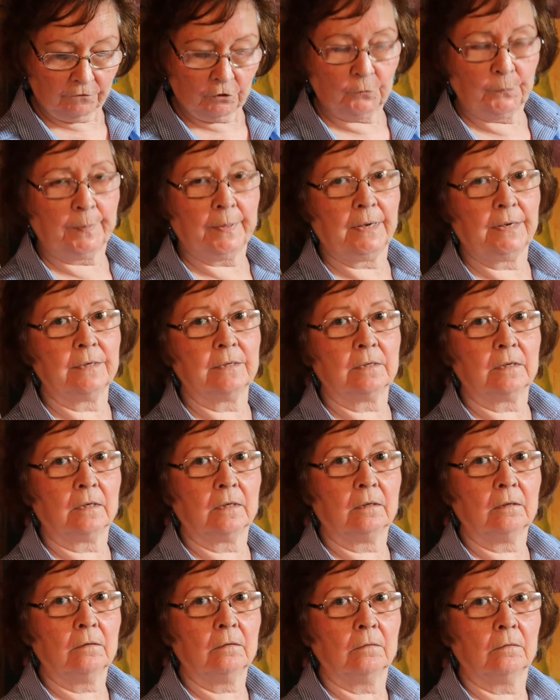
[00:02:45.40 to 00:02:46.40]
your
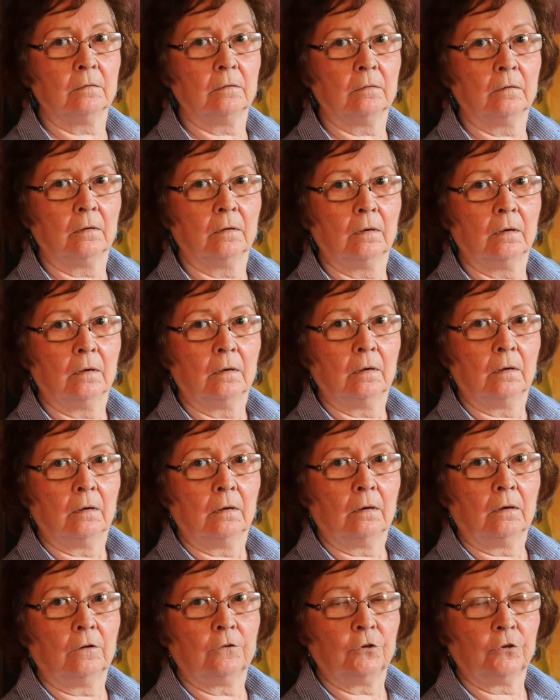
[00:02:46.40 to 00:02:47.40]
painting,
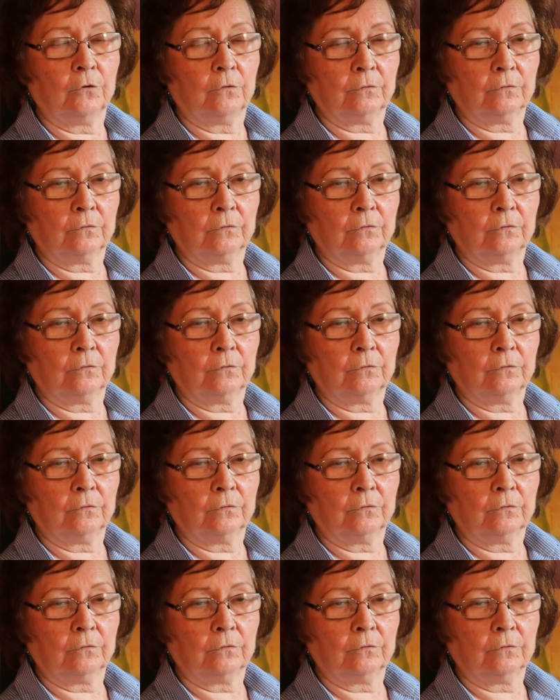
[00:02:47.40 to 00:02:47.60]
on your